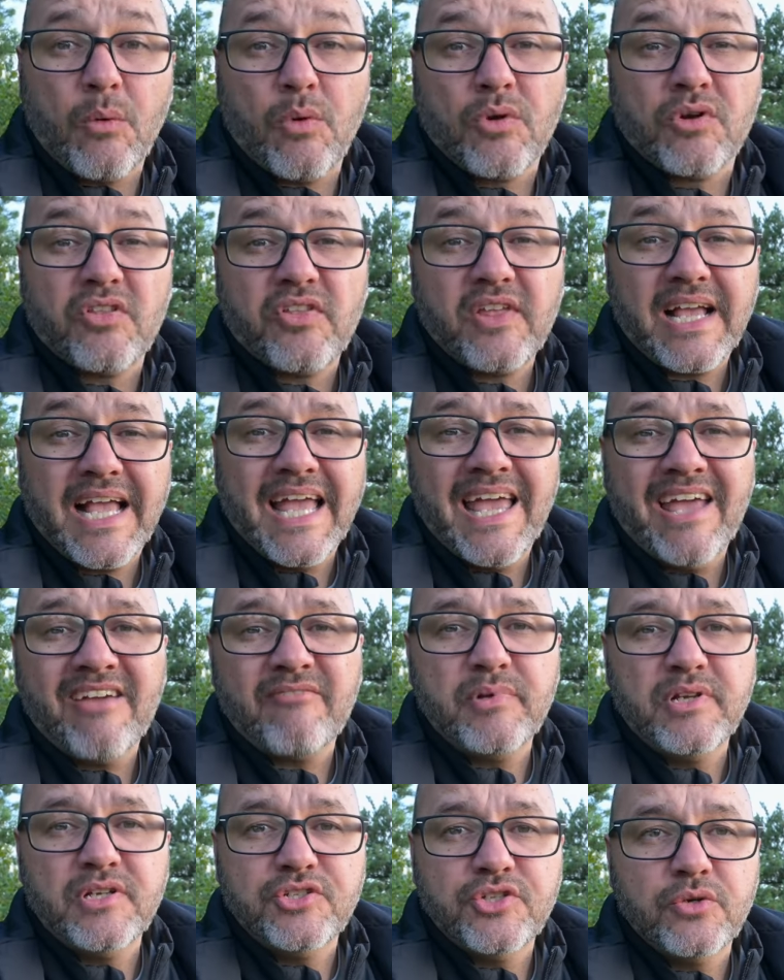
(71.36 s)
one thing I have
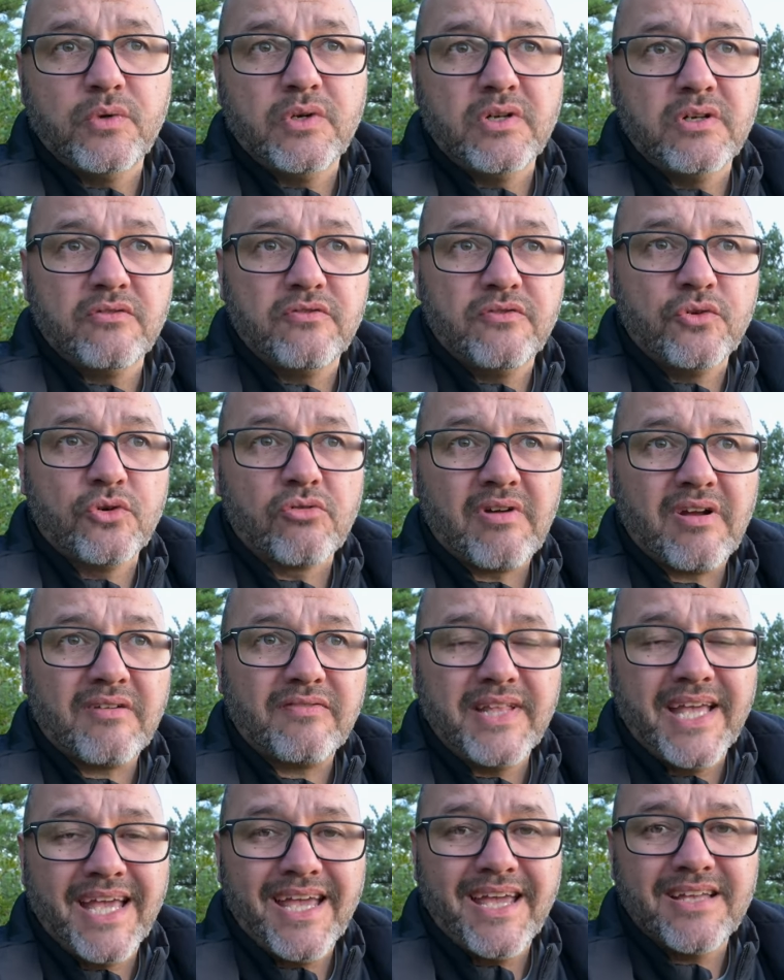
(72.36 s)
been doing,
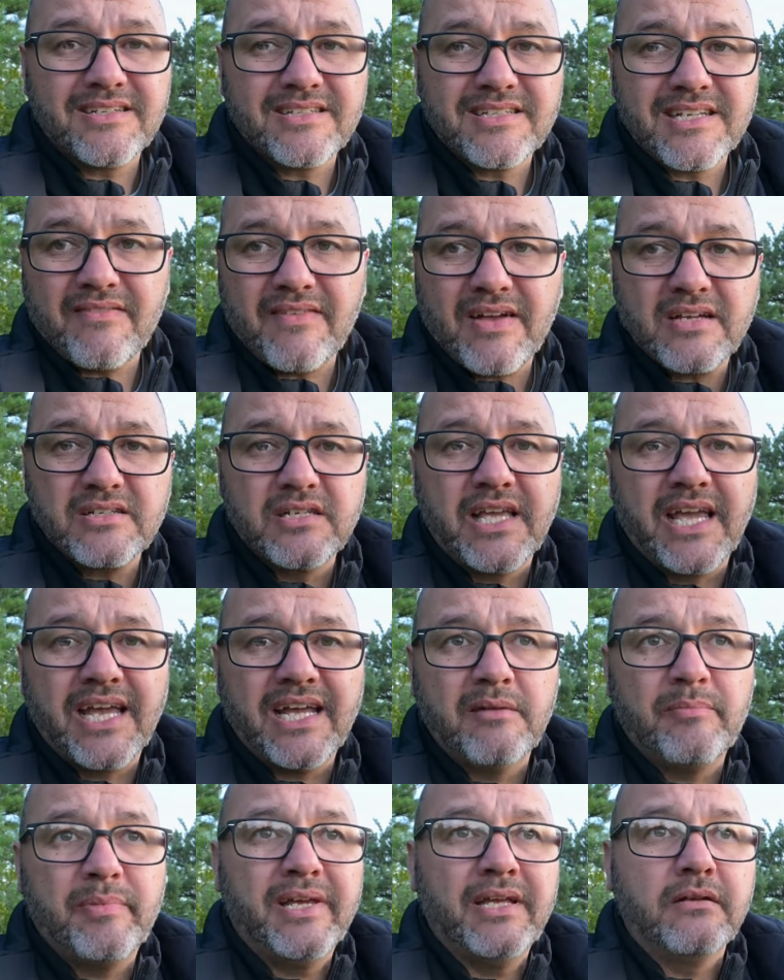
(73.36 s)
photographing hares, is I've actually
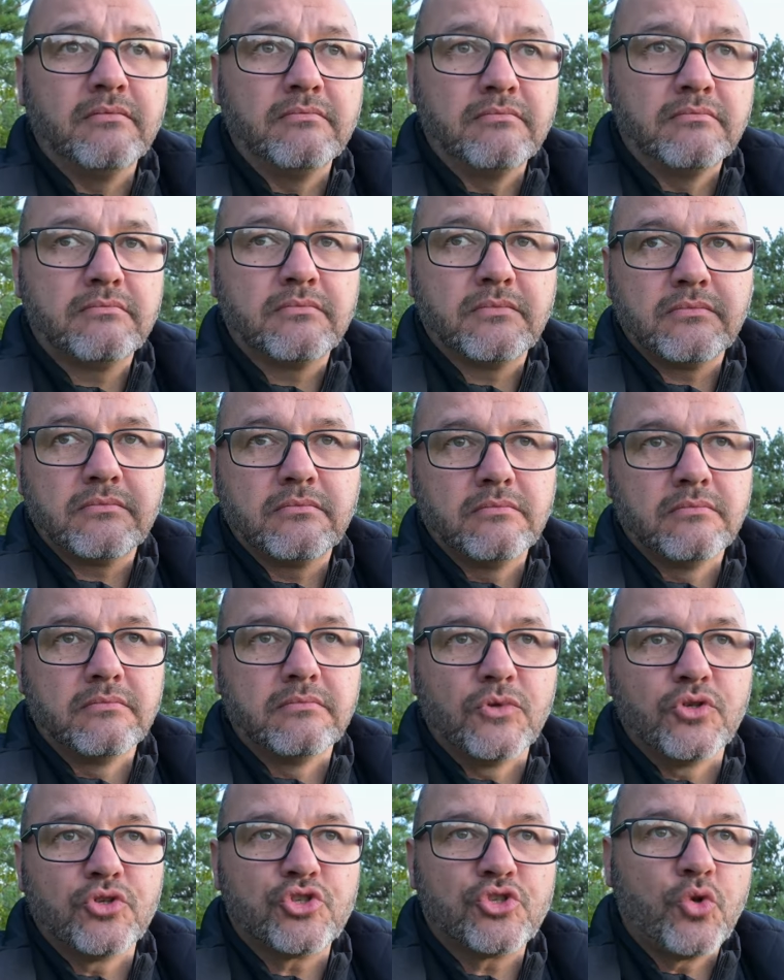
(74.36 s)
kind of been
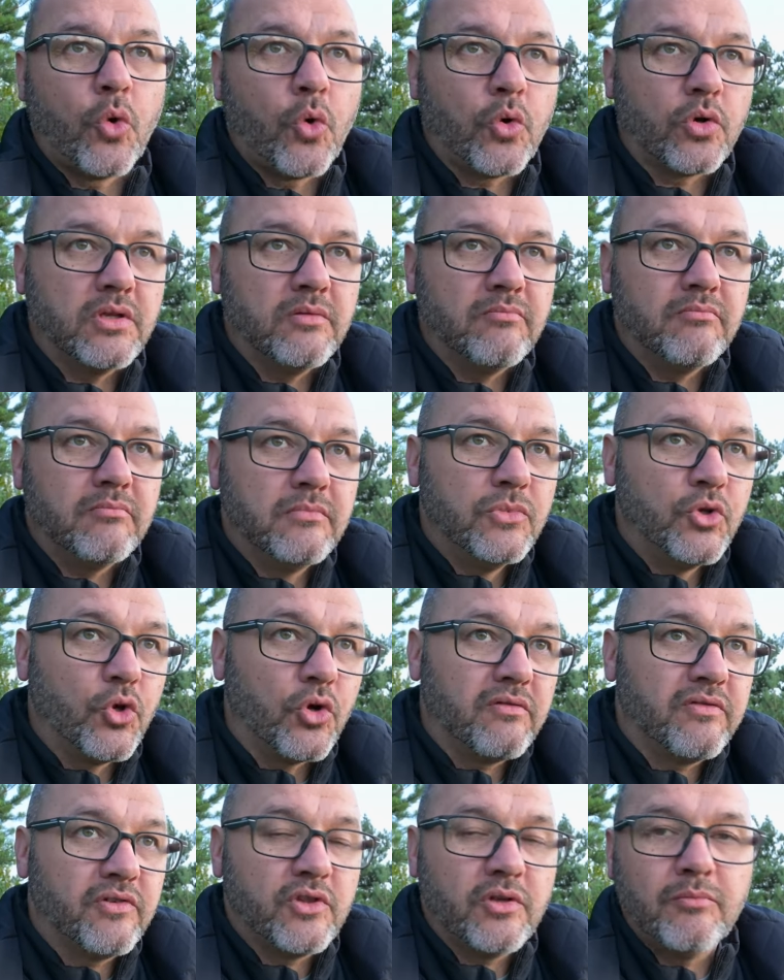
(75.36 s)
stalking them,
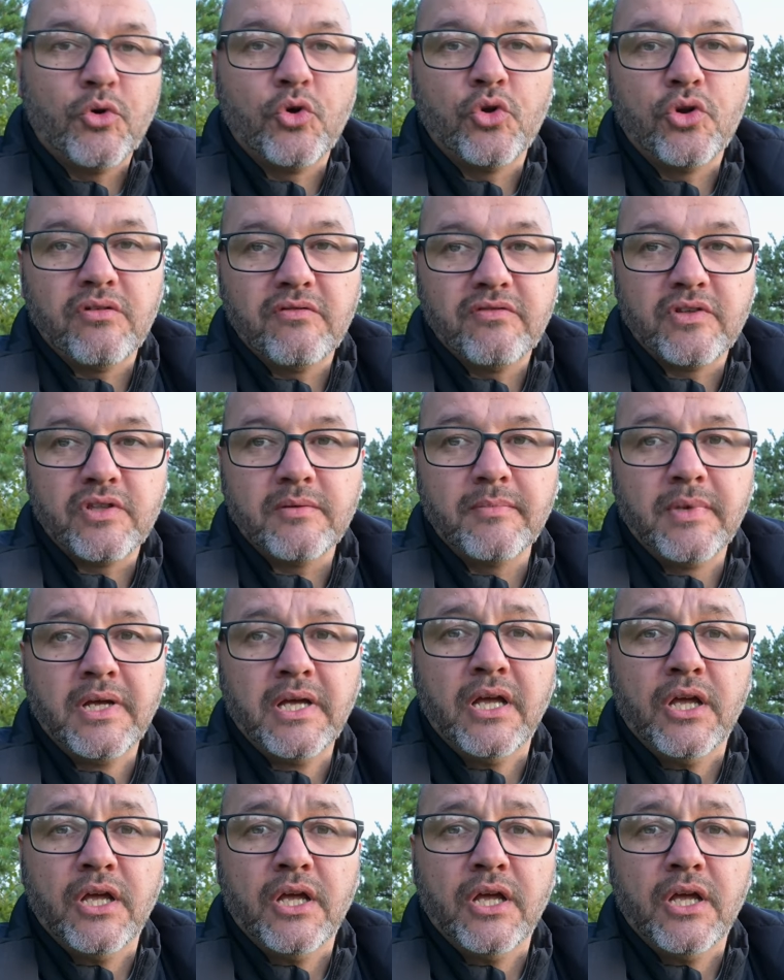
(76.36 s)
looking for them, hunting for them.